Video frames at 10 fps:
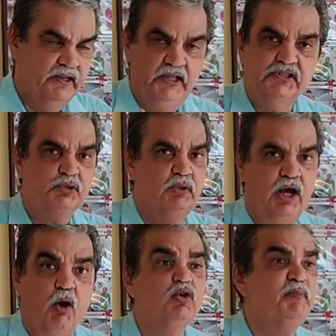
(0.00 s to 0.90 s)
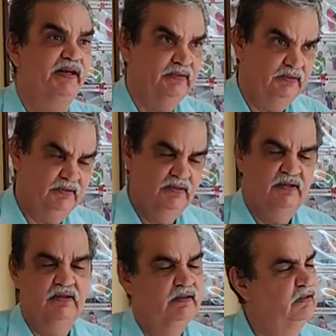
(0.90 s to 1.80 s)
hitched to a houseman,
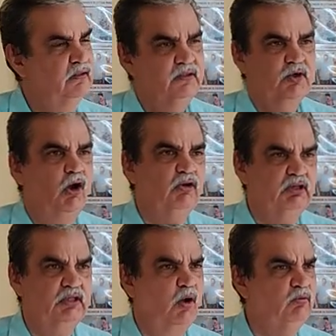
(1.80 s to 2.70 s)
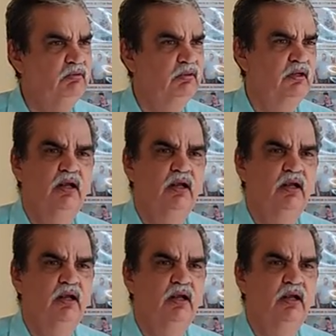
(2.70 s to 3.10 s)
talk of the town.